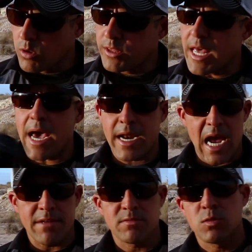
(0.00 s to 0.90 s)
with that, I
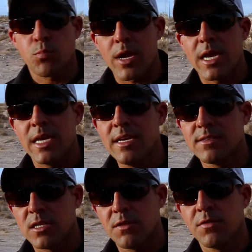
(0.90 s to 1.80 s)
have some spray
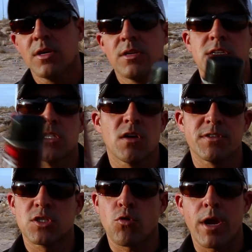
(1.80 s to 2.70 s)
adhesive. This stuff
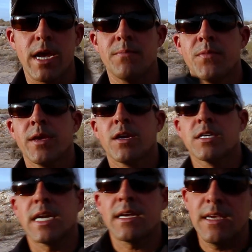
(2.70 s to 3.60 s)
is great
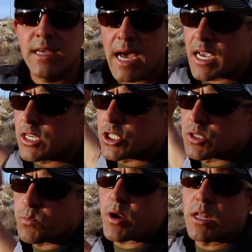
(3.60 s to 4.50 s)
because I can just
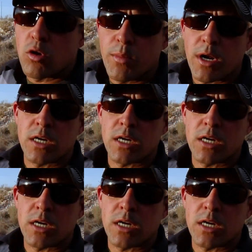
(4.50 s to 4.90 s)
spray a little bit